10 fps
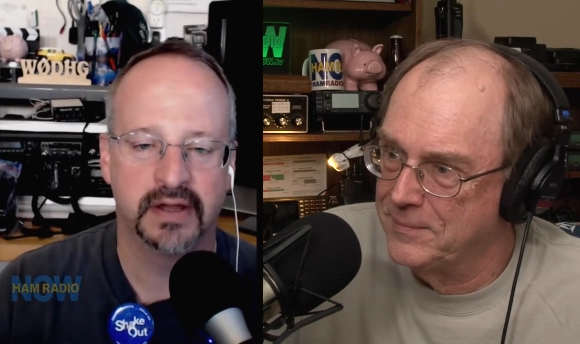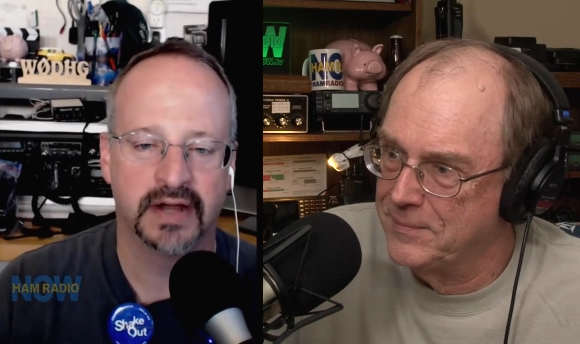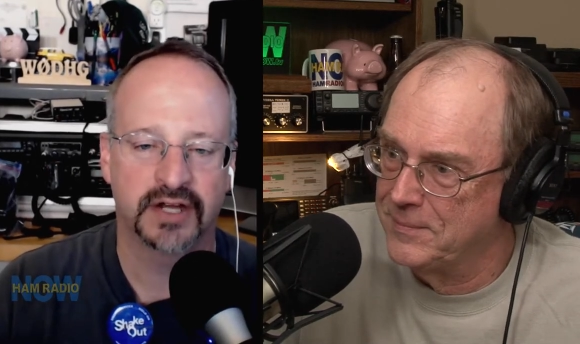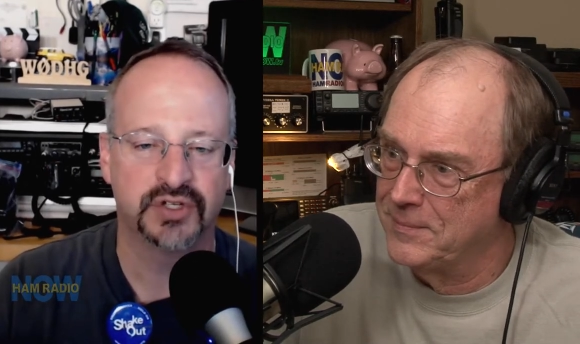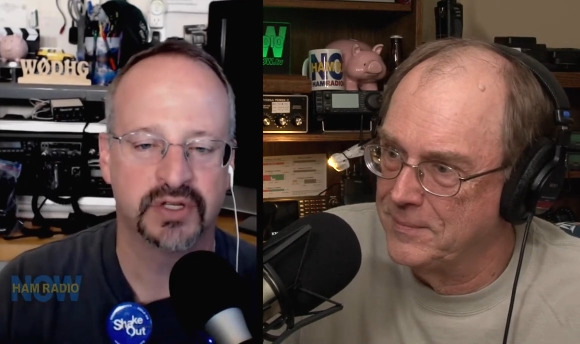
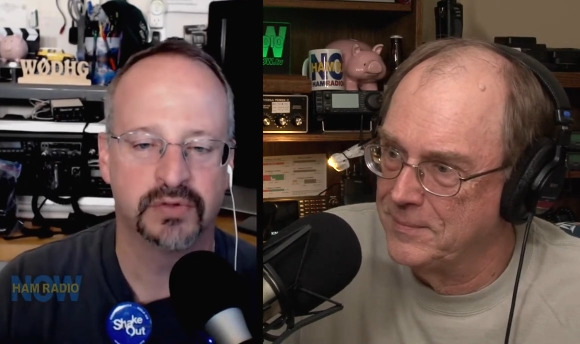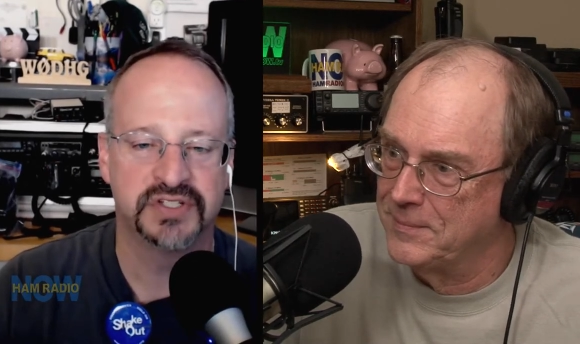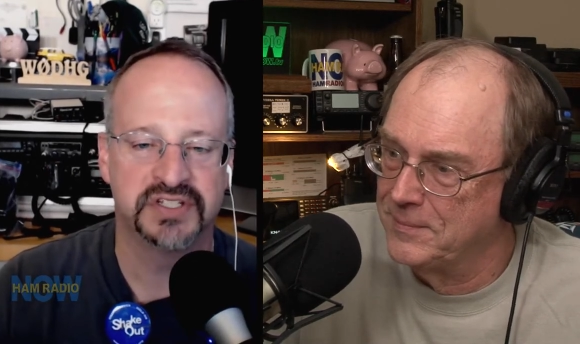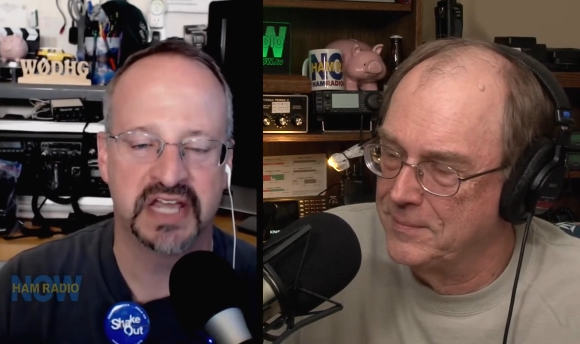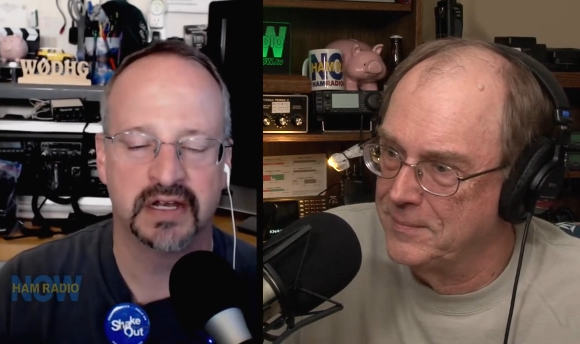Speaker 1: actually was
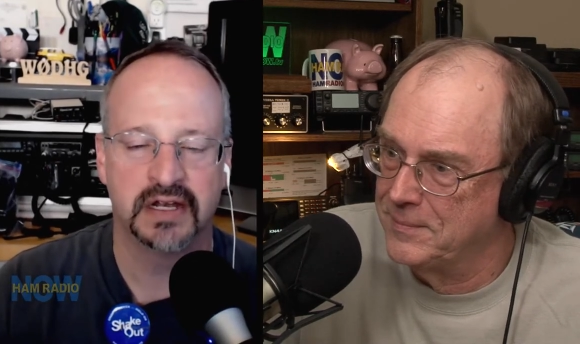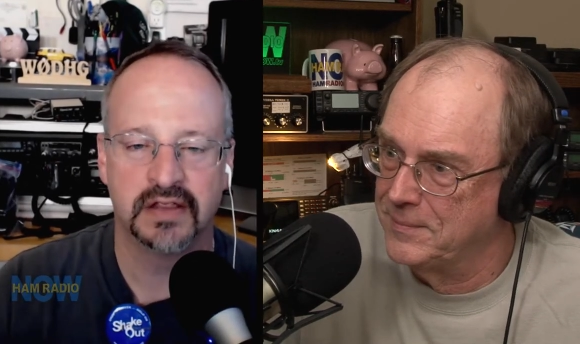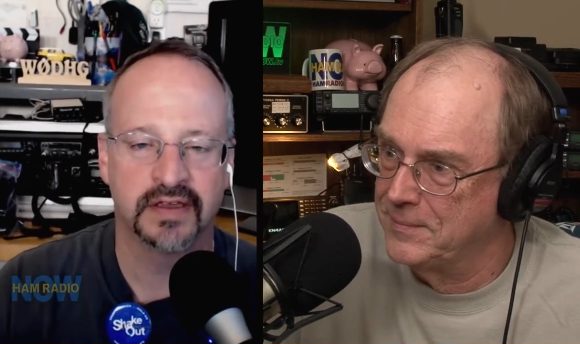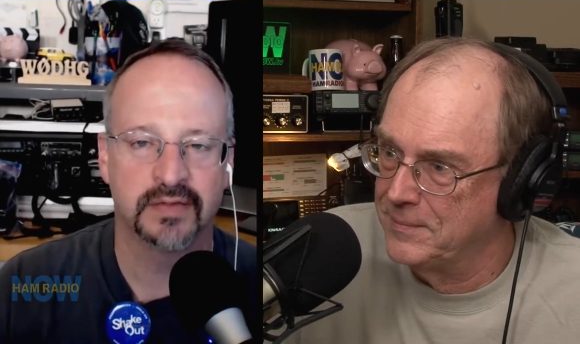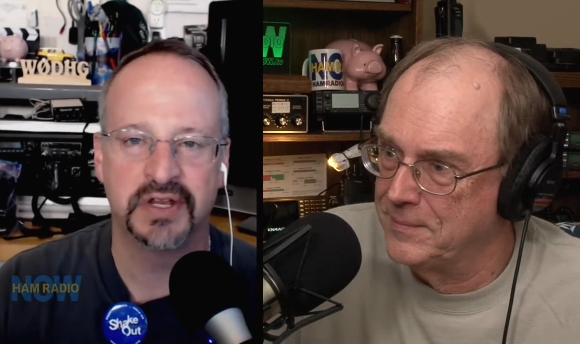standing in
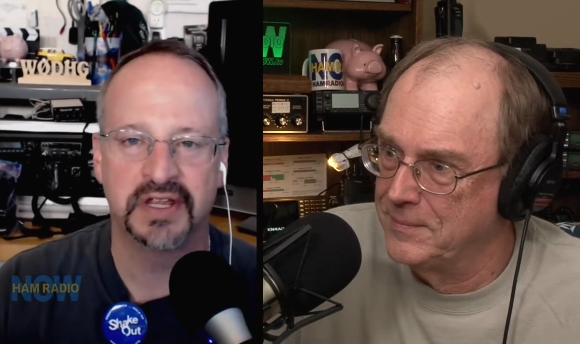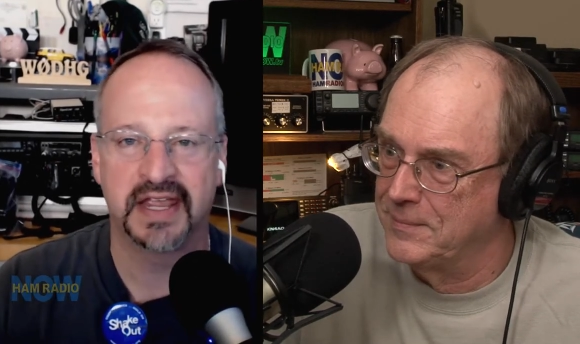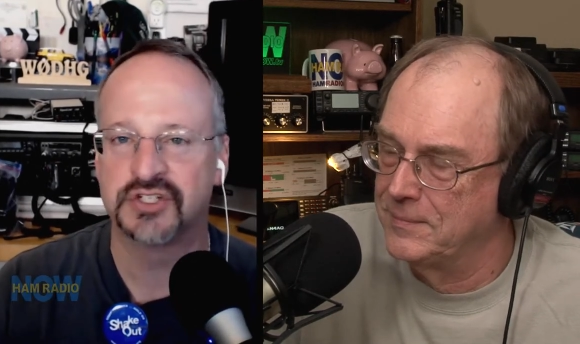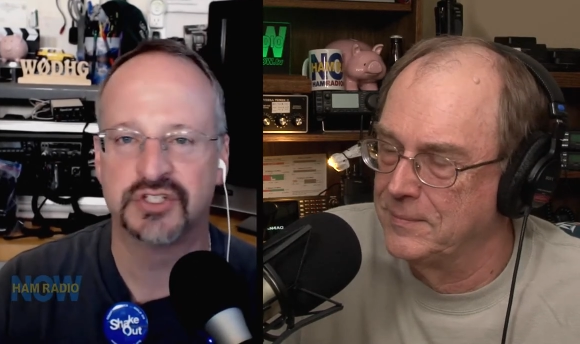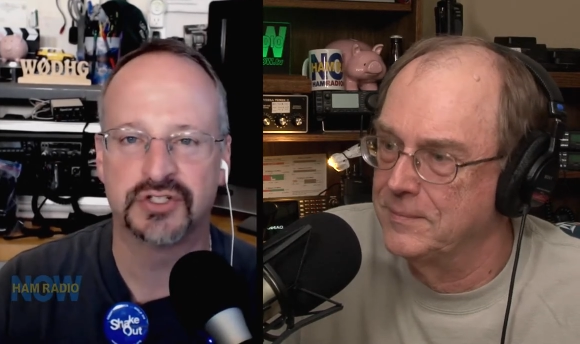the communications